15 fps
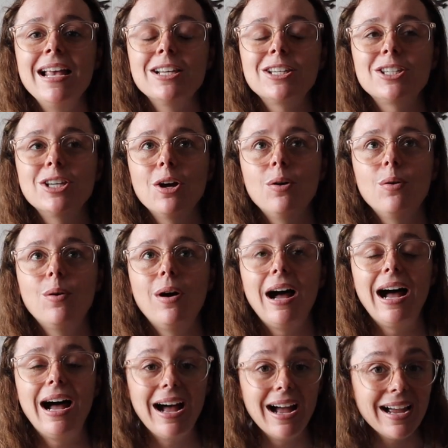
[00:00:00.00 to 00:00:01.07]
So
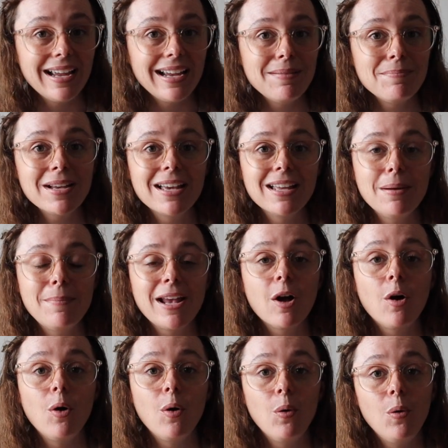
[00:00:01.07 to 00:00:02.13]
I'm gonna make
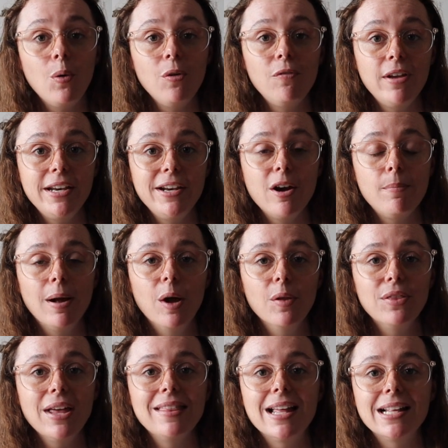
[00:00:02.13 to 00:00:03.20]
a whole video about that.